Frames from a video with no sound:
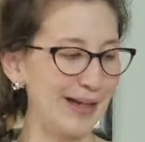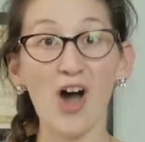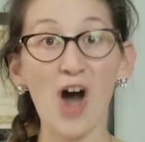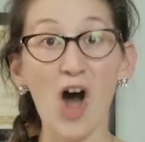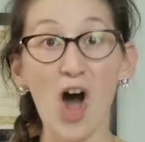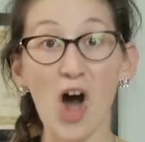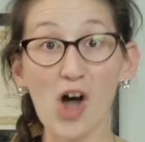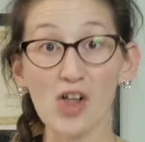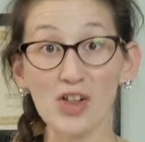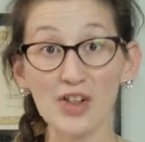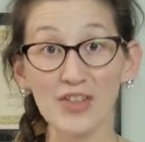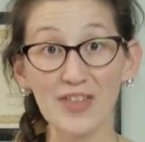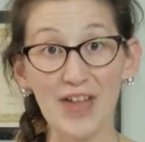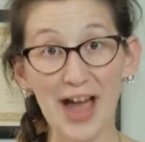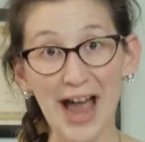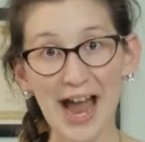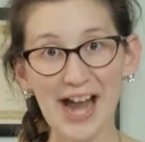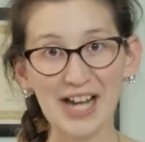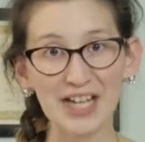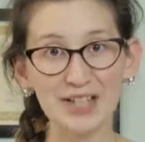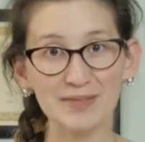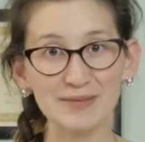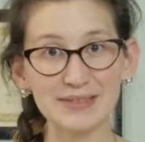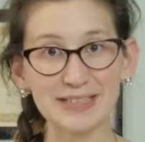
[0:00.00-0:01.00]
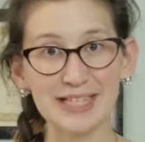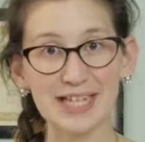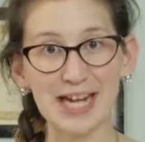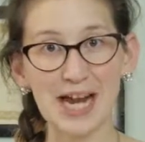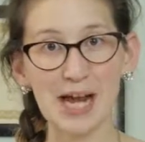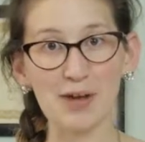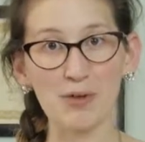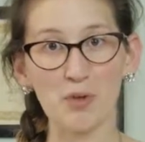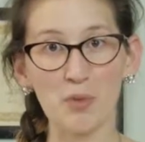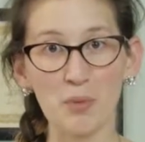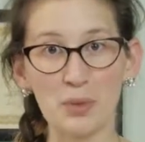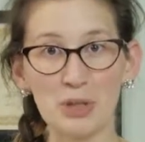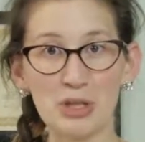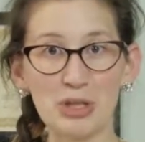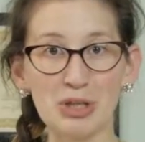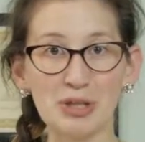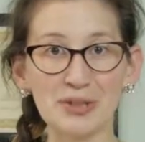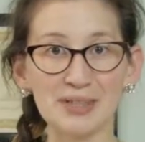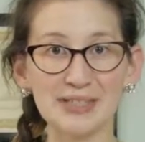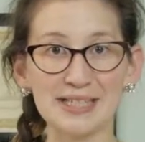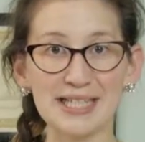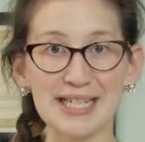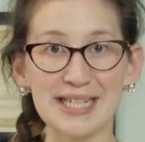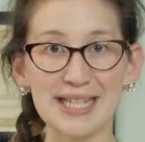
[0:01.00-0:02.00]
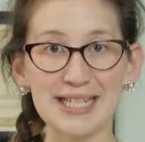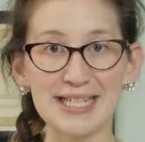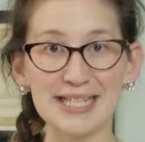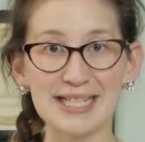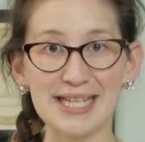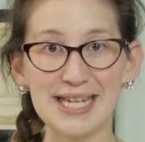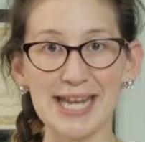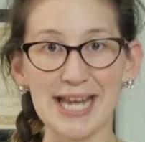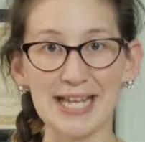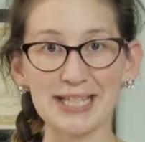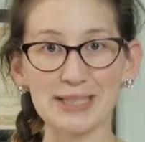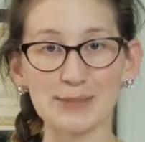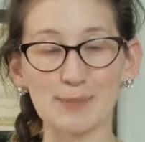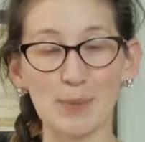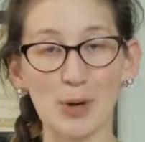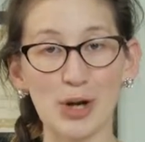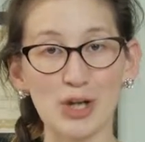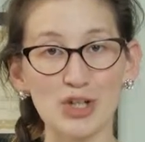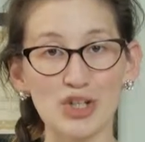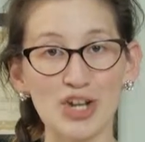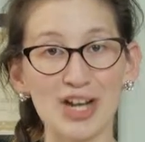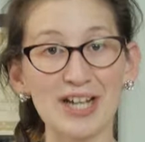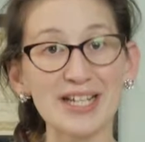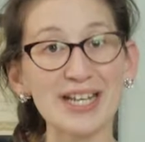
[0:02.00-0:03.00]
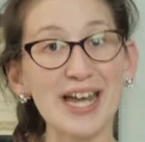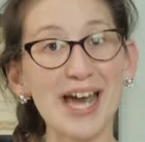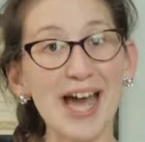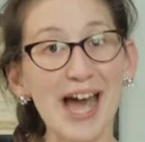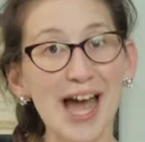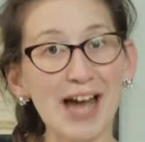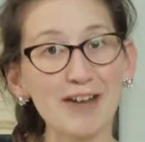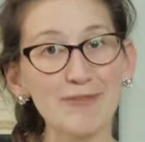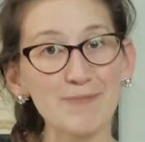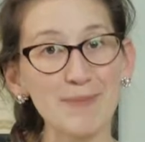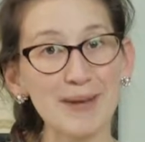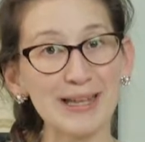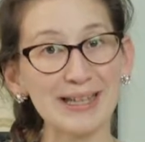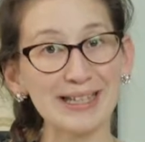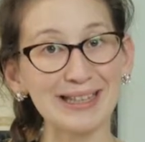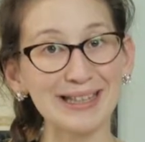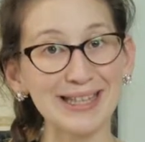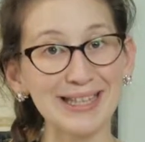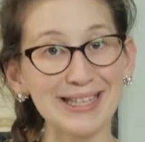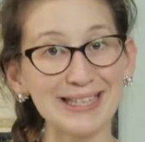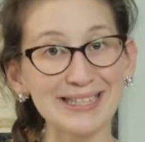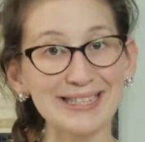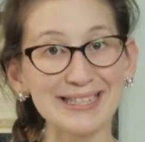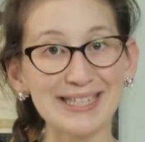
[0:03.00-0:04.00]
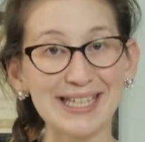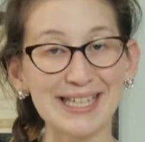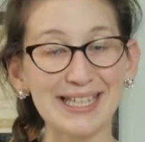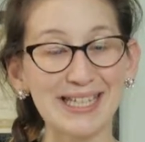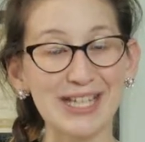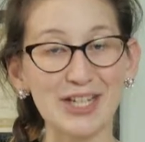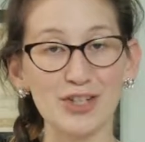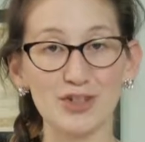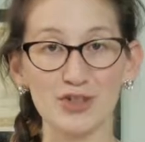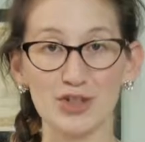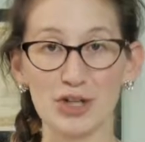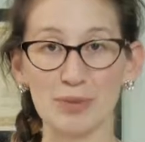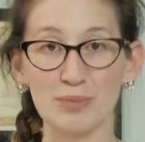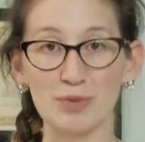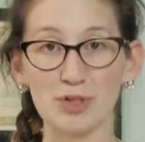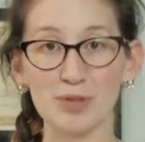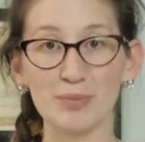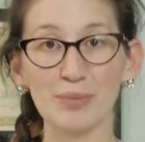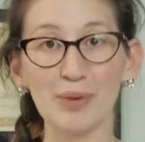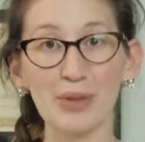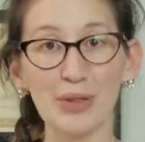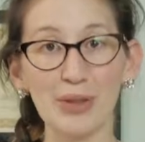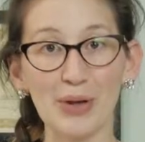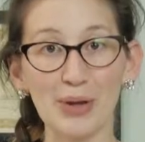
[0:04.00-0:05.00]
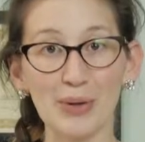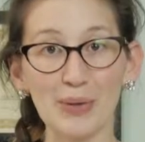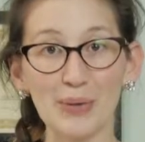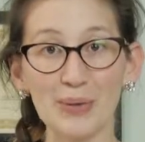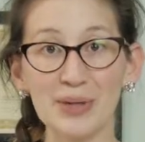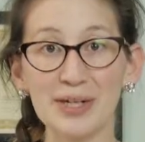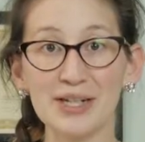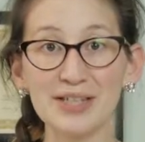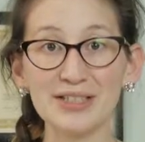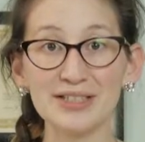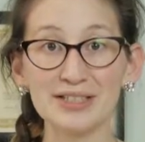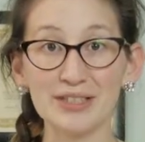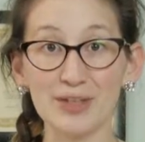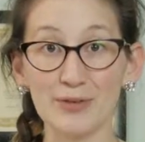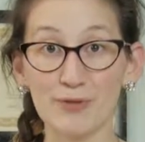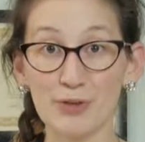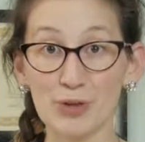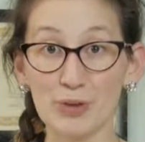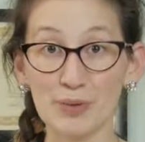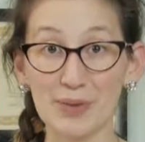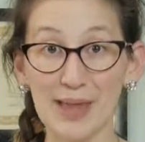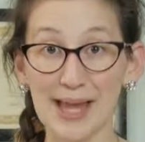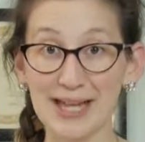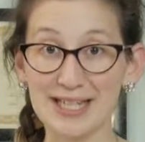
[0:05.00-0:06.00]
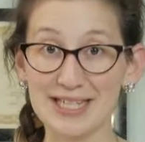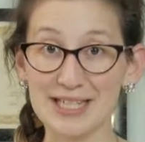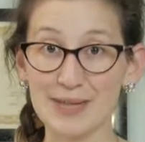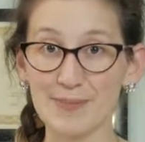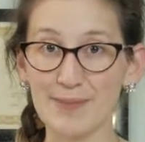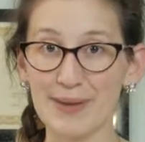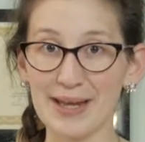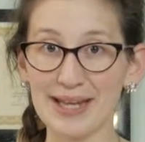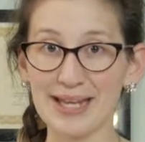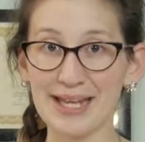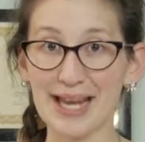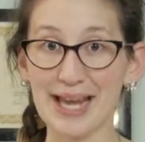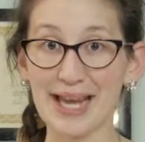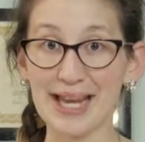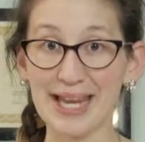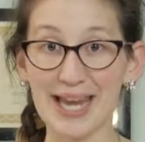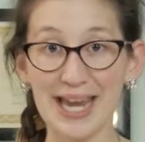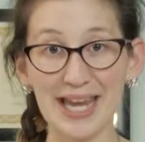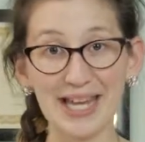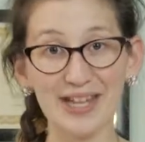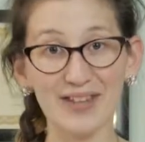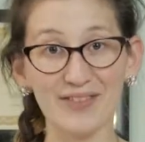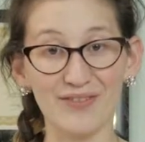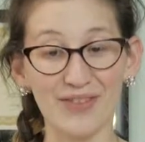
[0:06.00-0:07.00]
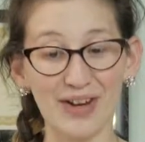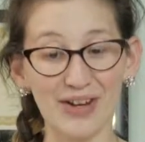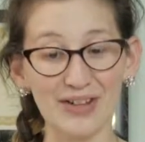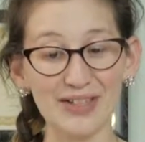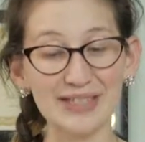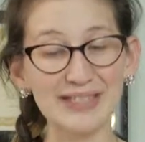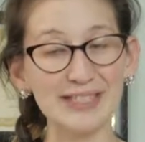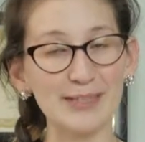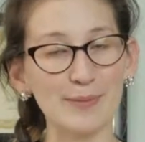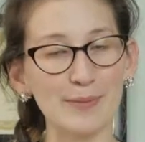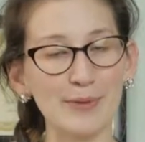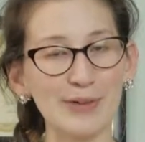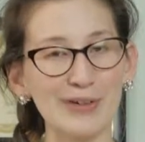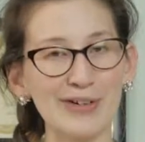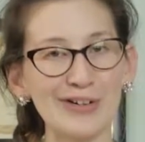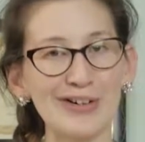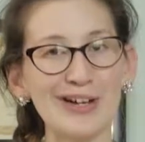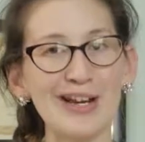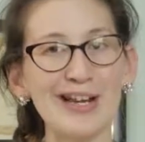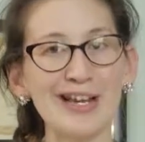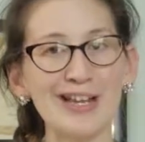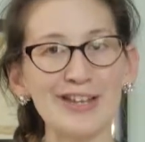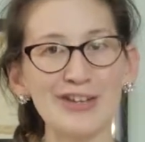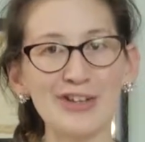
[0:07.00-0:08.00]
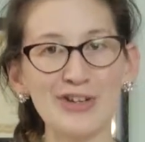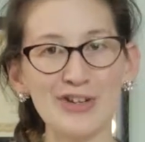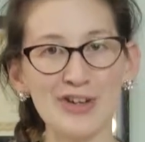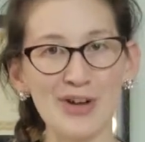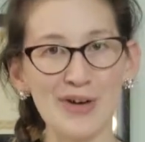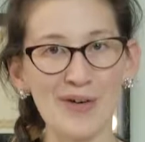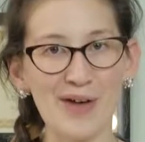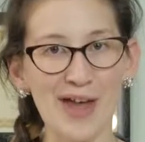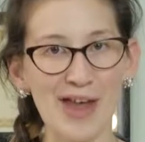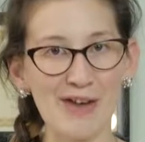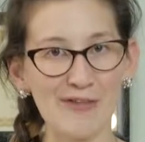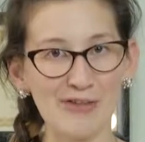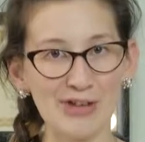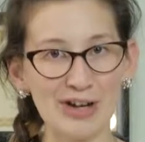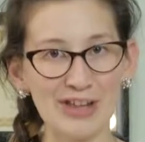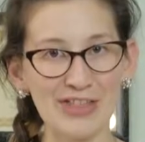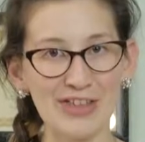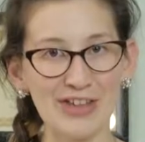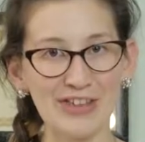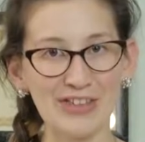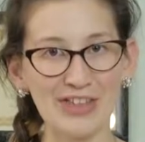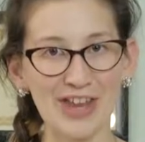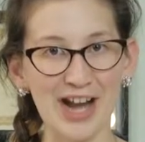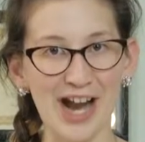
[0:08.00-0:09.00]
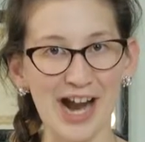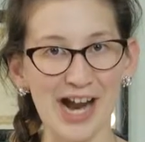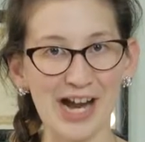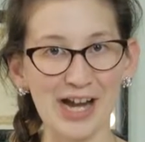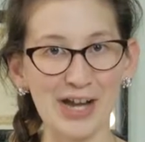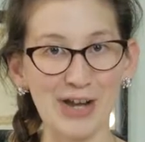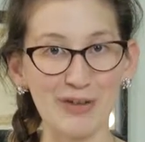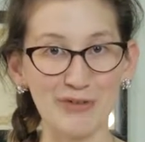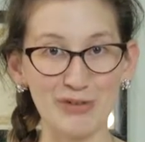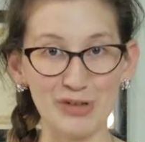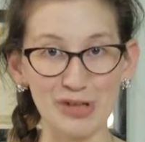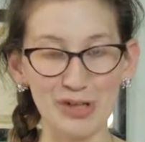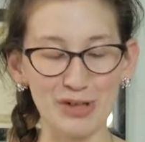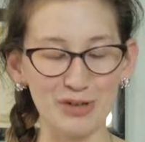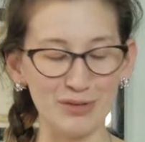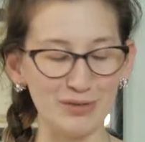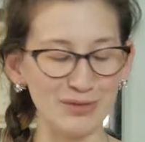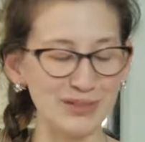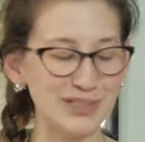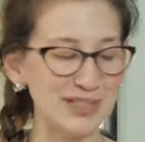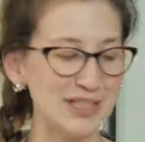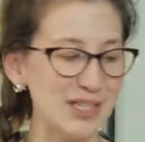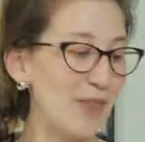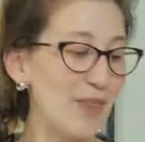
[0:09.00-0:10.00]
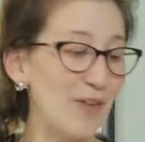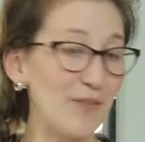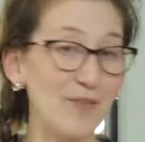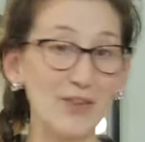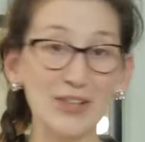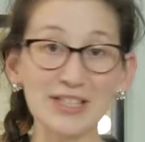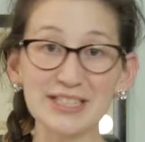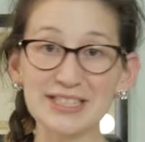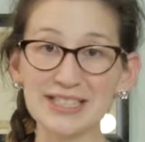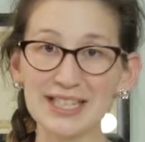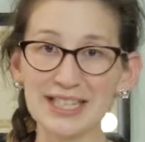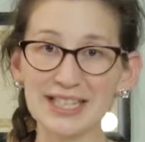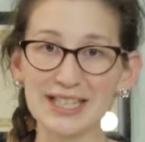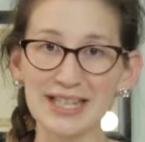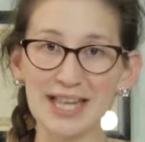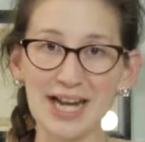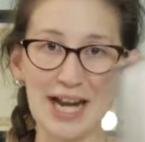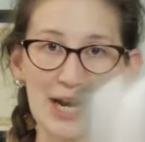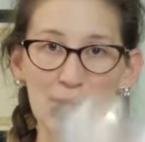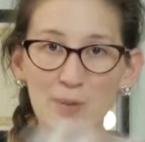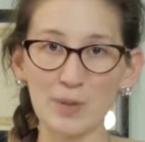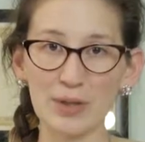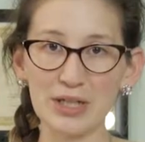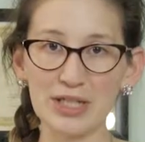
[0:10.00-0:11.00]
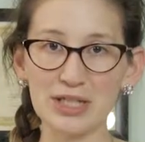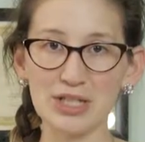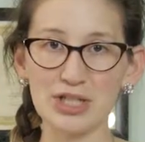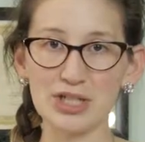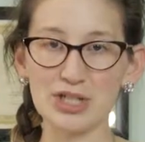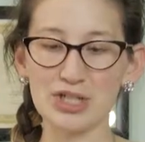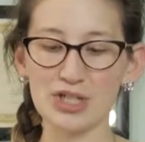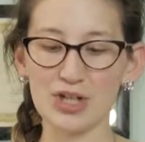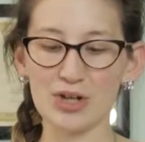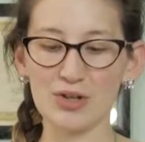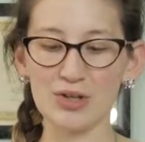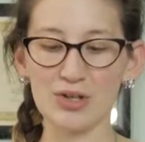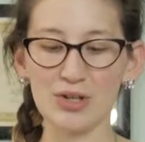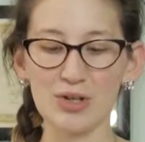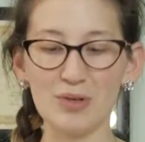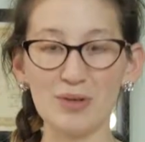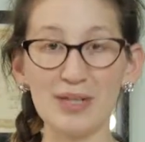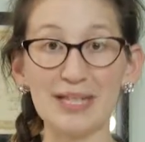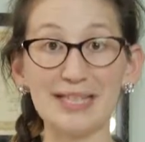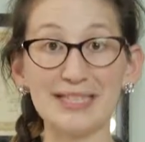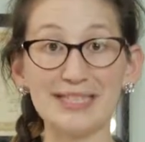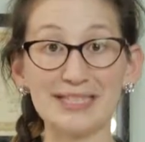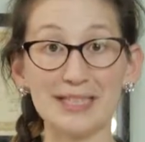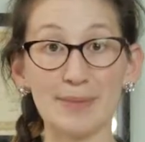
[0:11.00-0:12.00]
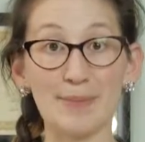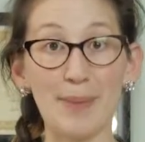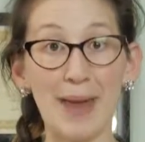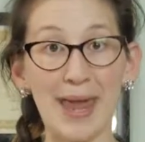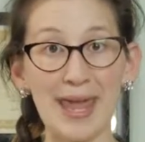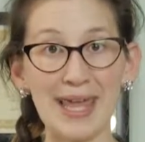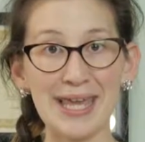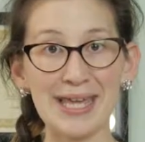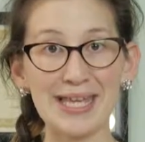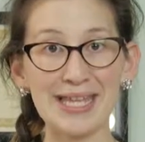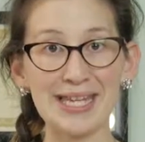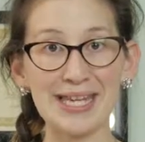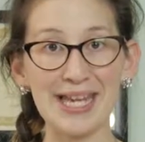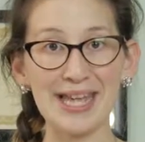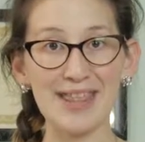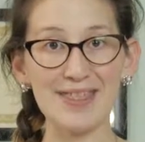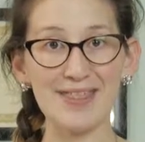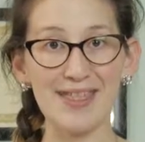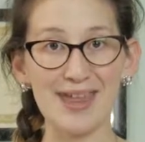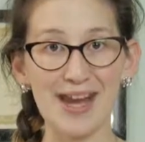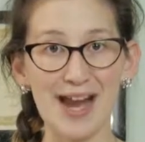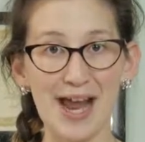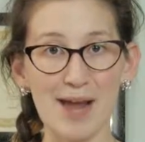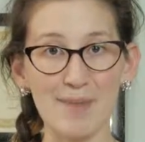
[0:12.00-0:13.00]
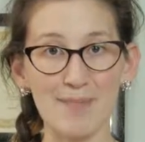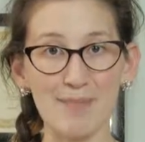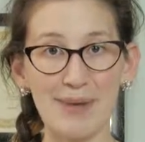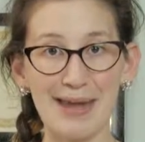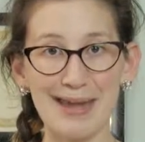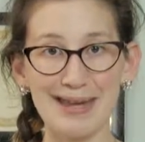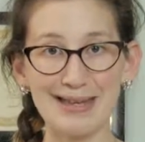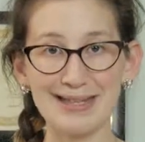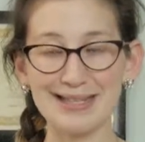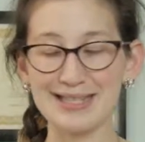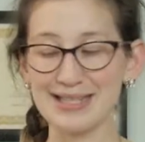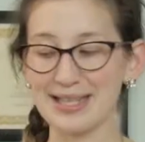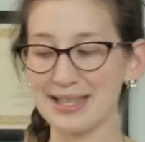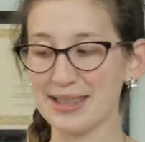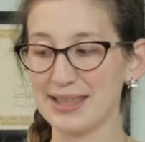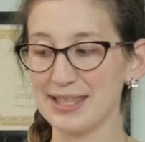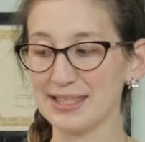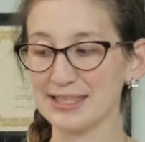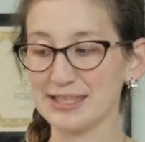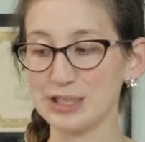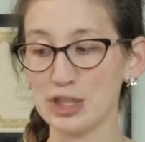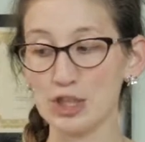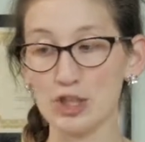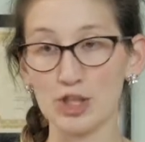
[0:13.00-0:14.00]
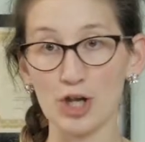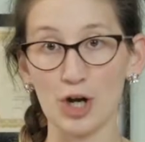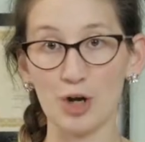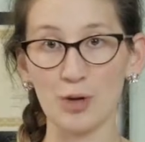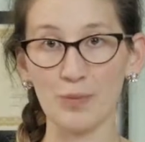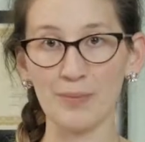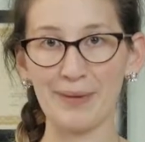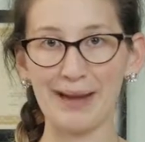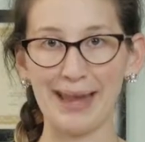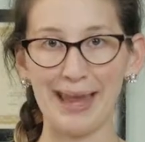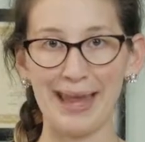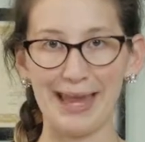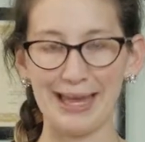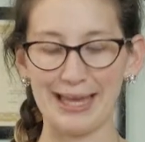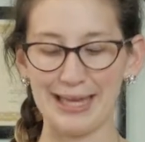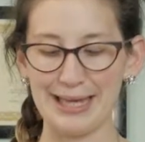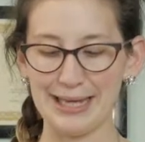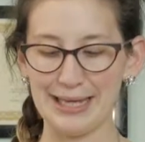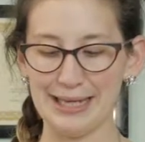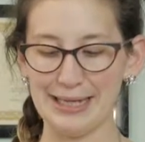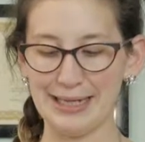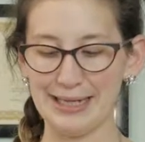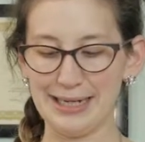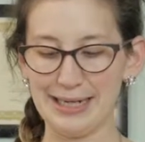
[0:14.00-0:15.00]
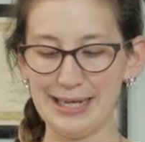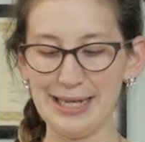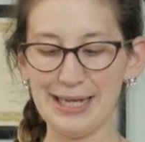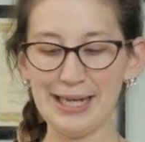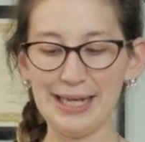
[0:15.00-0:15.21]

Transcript: All of the items that I will be using in today's project, I've made a list in the description below. So if you'd like to make a cake very similar, you know everything that I have used. The first thing that I wanted to show you is the pan that I baked this dome cake in.